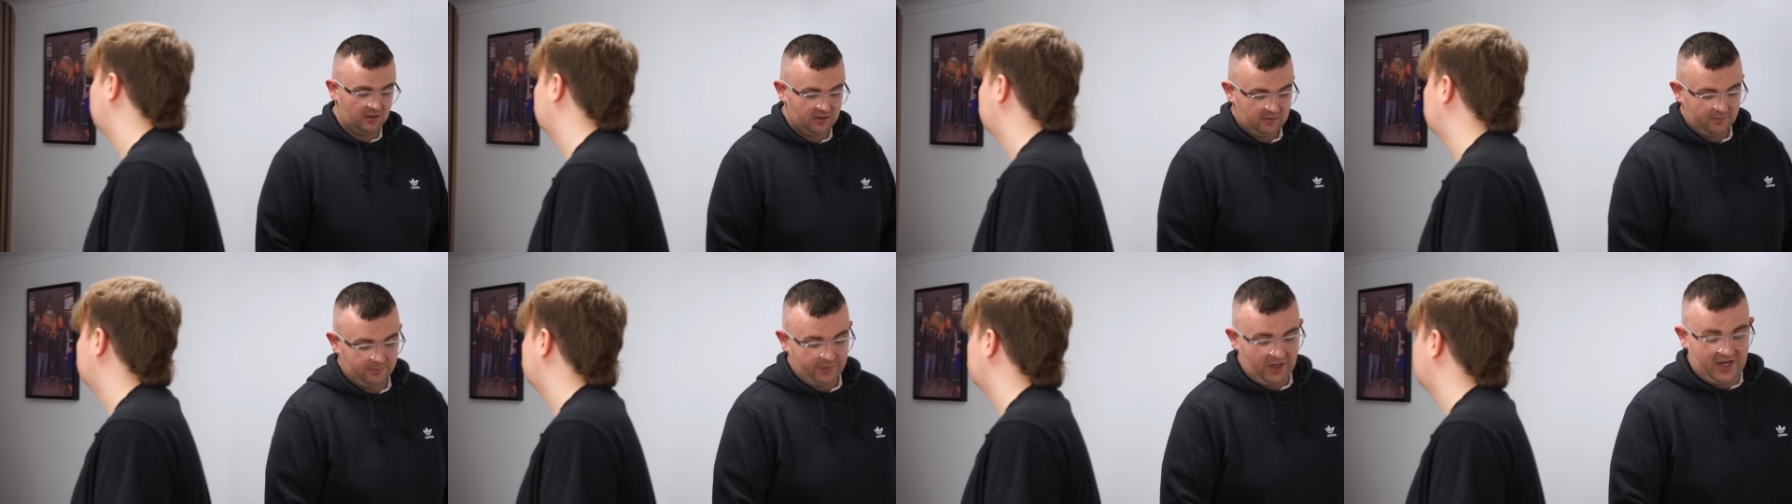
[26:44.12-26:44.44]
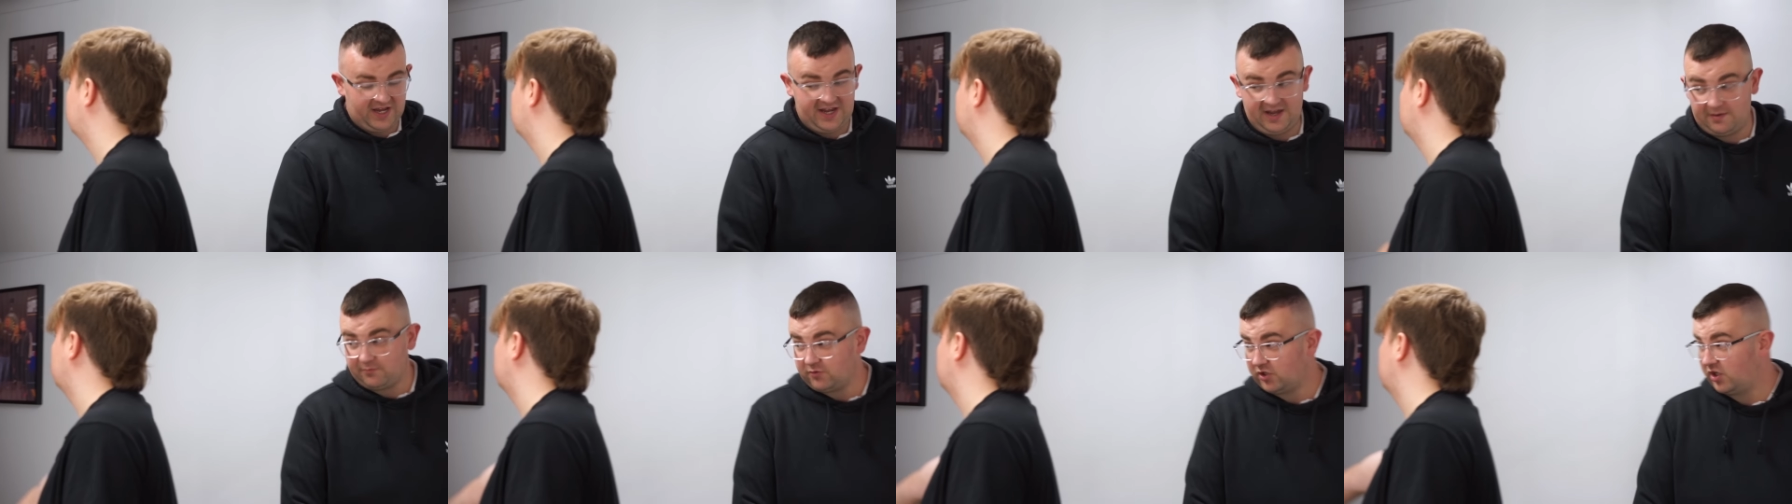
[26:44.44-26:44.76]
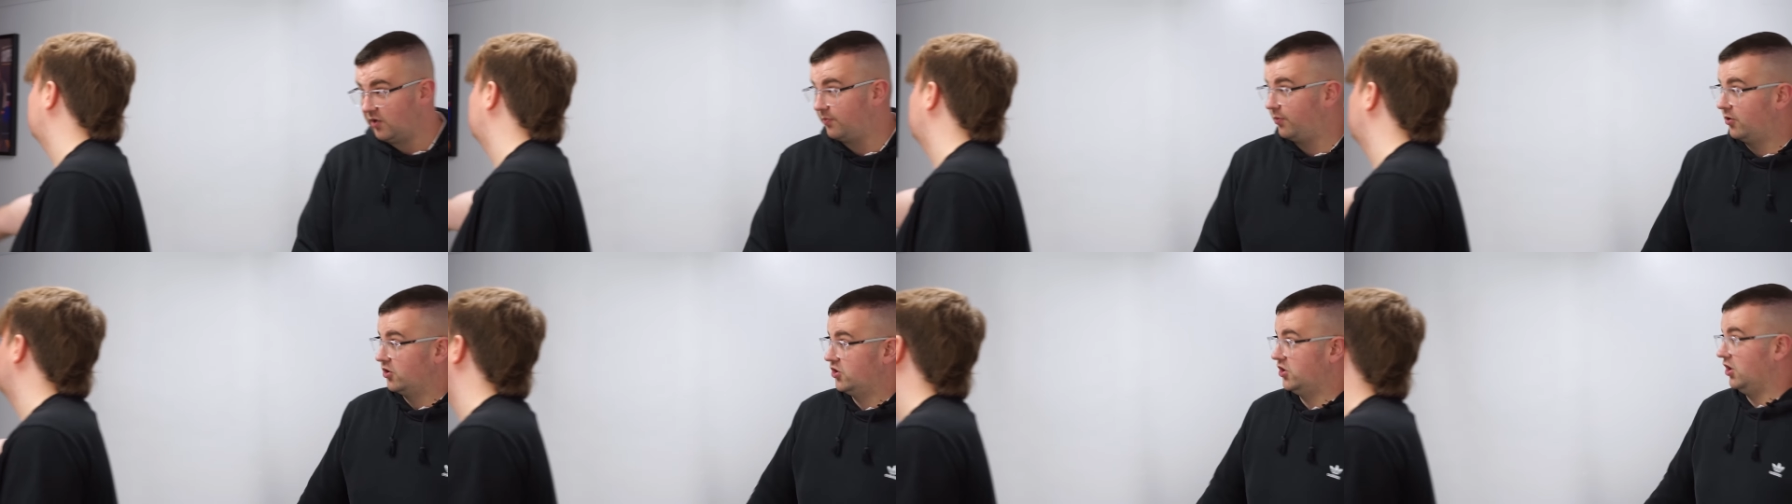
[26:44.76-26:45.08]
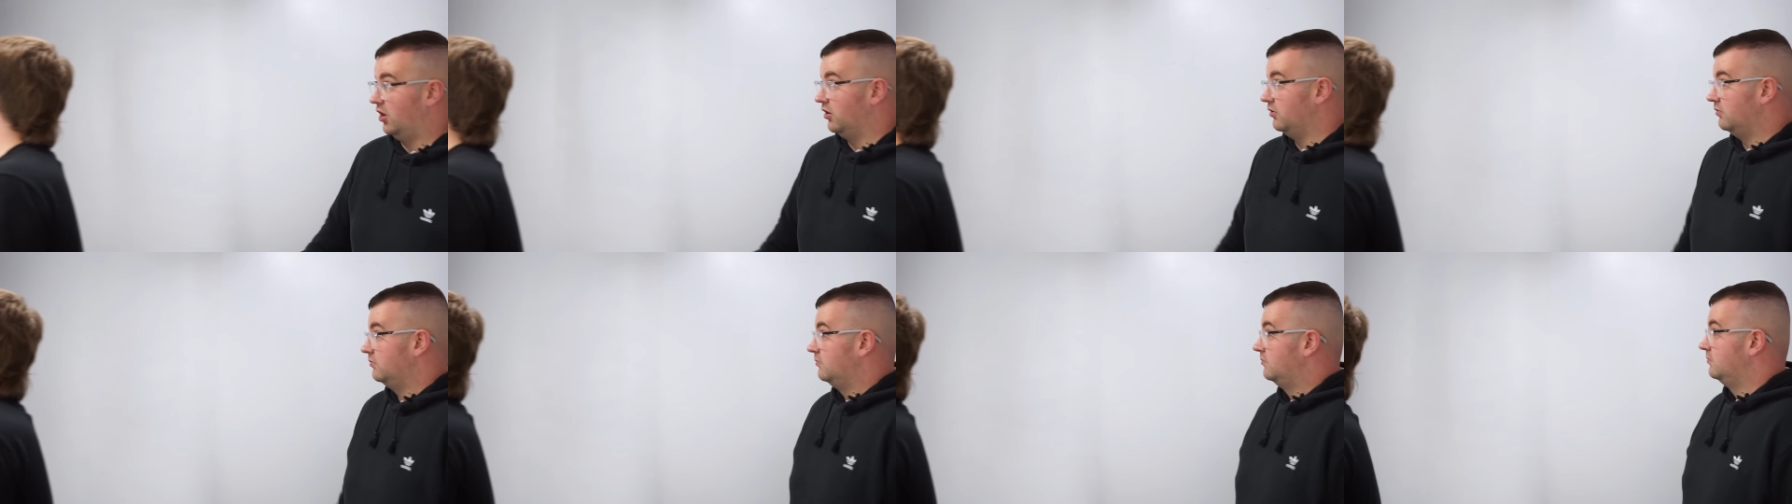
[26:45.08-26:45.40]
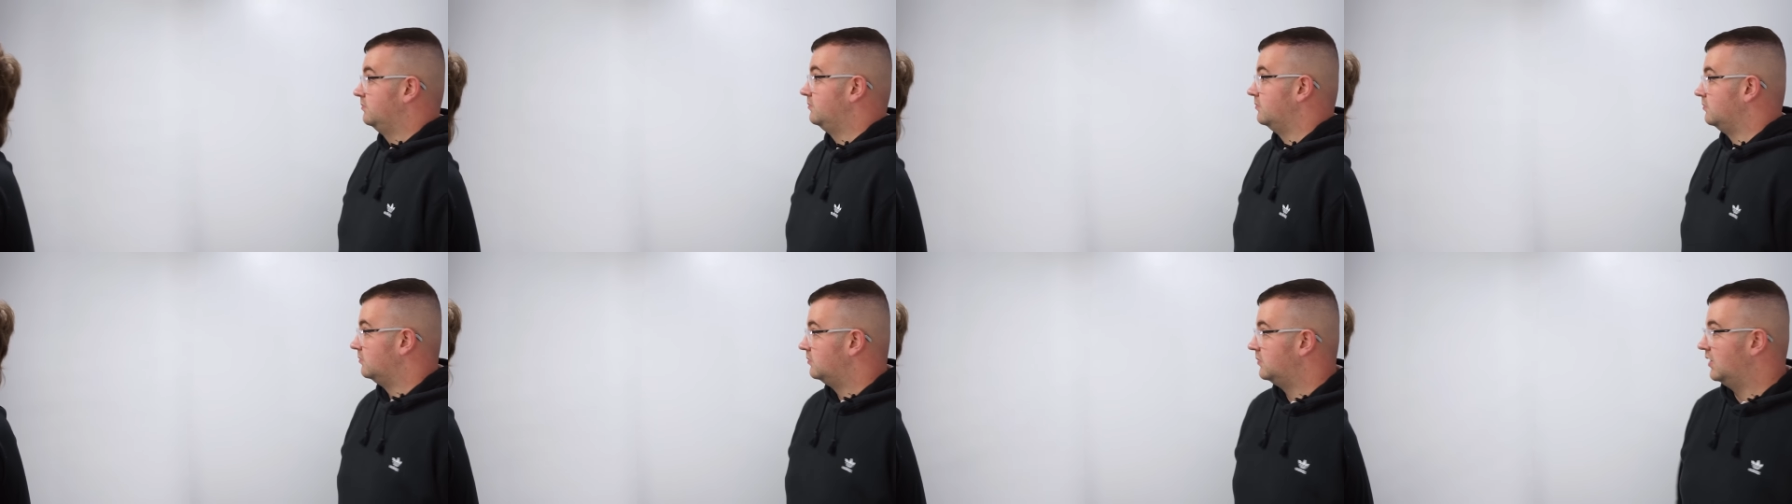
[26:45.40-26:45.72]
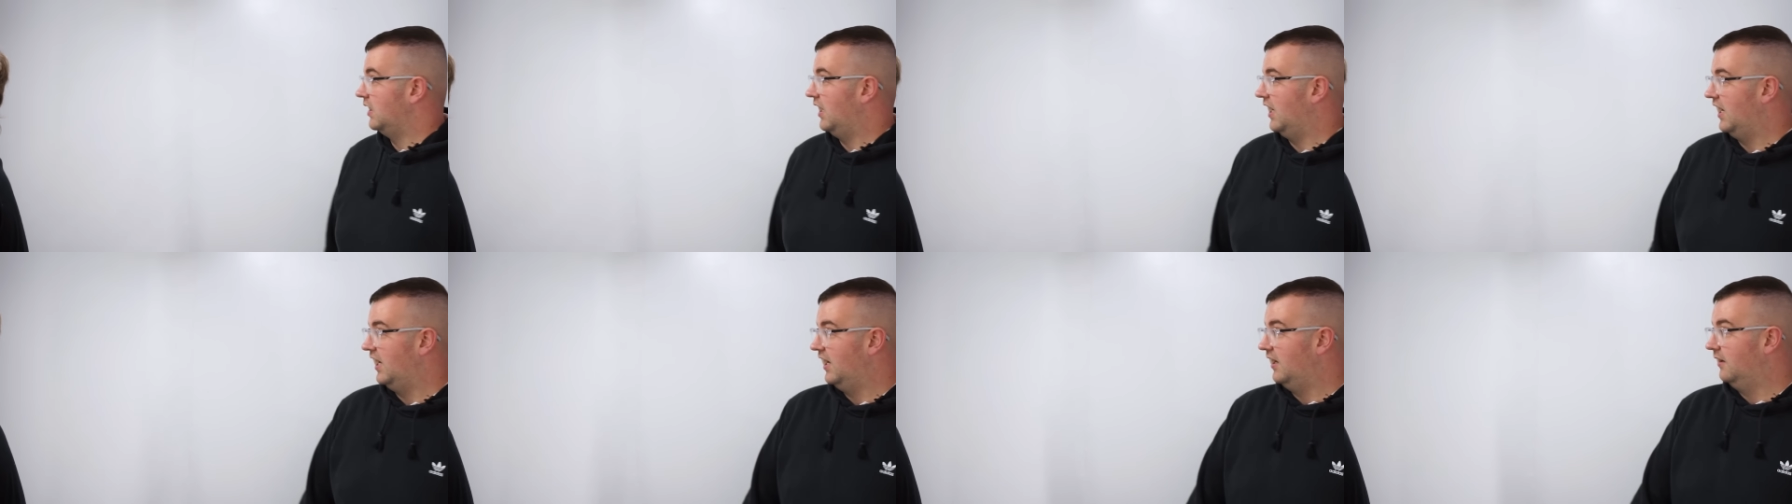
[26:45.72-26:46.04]
but I am going to push on
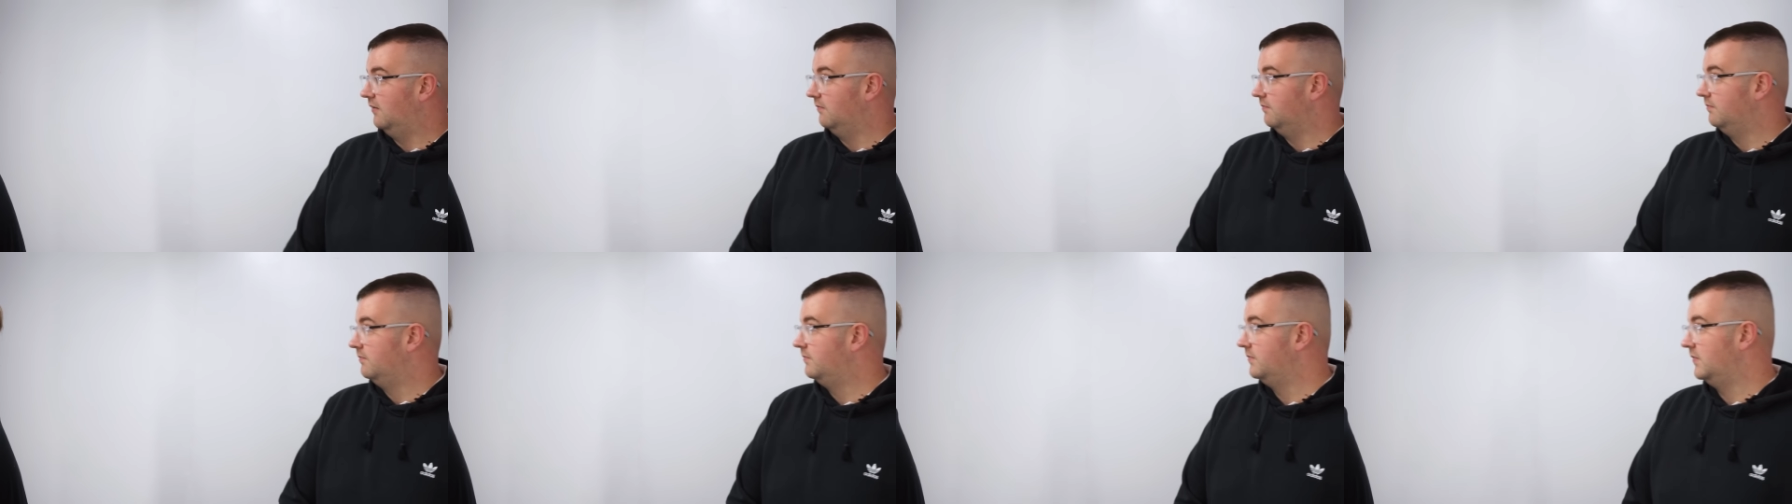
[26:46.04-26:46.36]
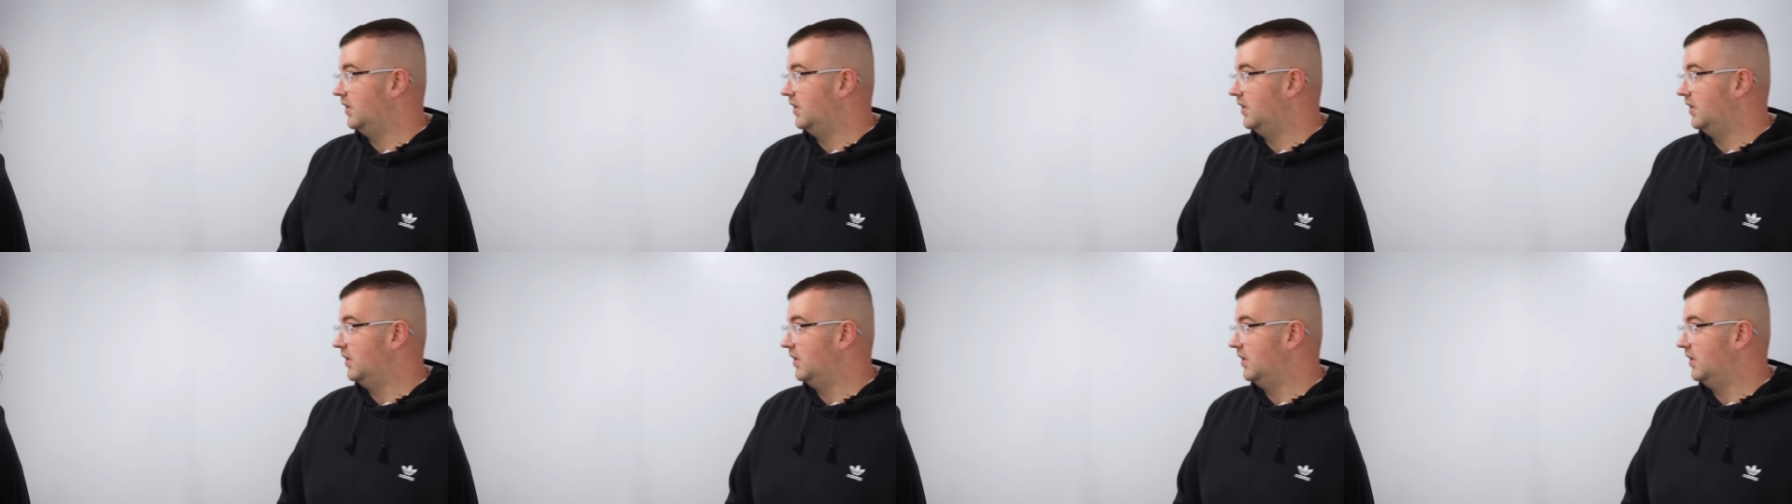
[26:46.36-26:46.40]
um,